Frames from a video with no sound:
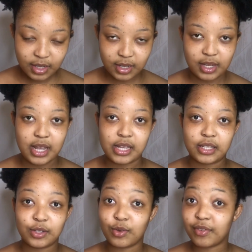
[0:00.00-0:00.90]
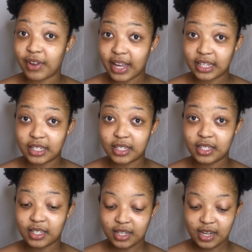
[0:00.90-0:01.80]
Yeah, so I've had
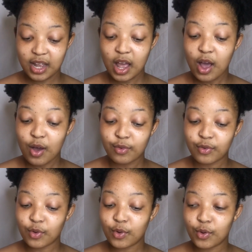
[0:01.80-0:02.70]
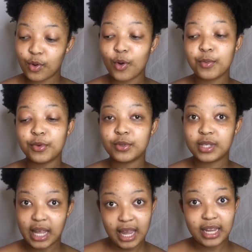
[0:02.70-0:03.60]
it for
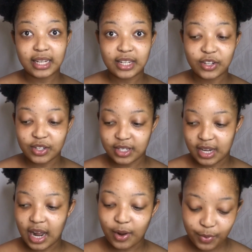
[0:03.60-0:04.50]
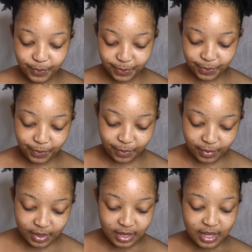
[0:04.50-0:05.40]
almost 8 years now.
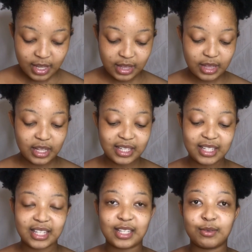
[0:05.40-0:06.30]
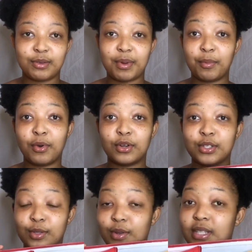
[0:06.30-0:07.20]
This is what my
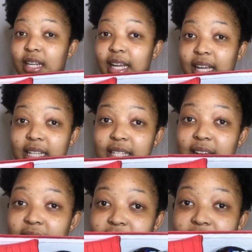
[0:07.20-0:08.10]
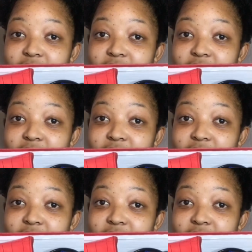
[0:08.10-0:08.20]
box looks like inside.